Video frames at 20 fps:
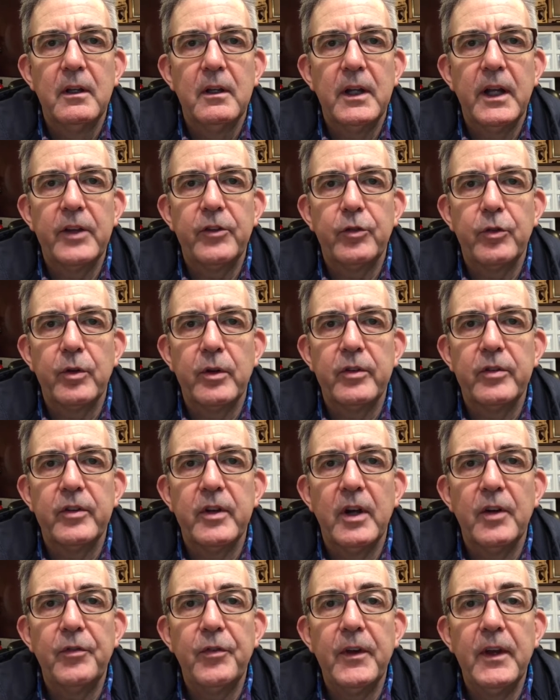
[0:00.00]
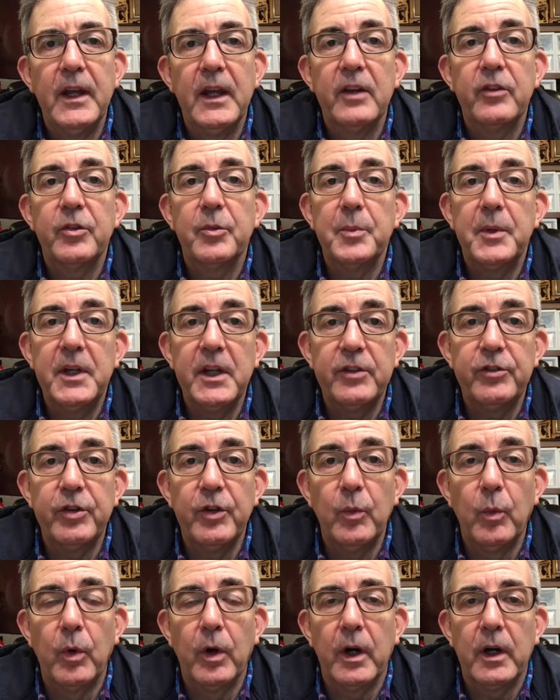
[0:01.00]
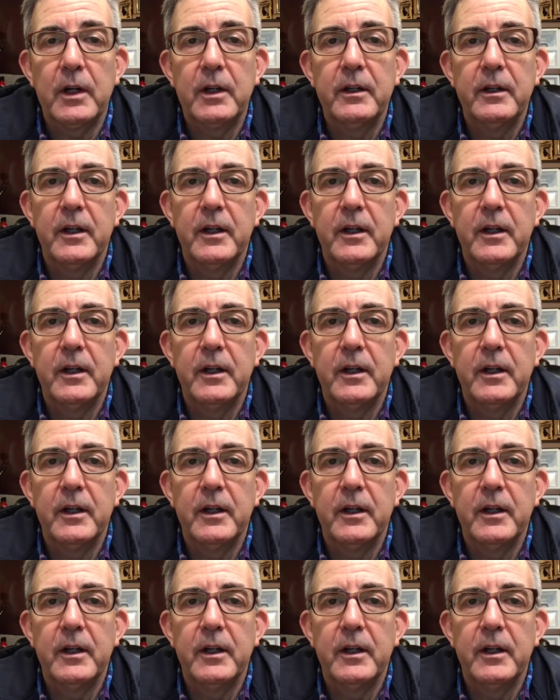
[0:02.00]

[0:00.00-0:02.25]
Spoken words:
that sort of stuff, and then some kitchen work.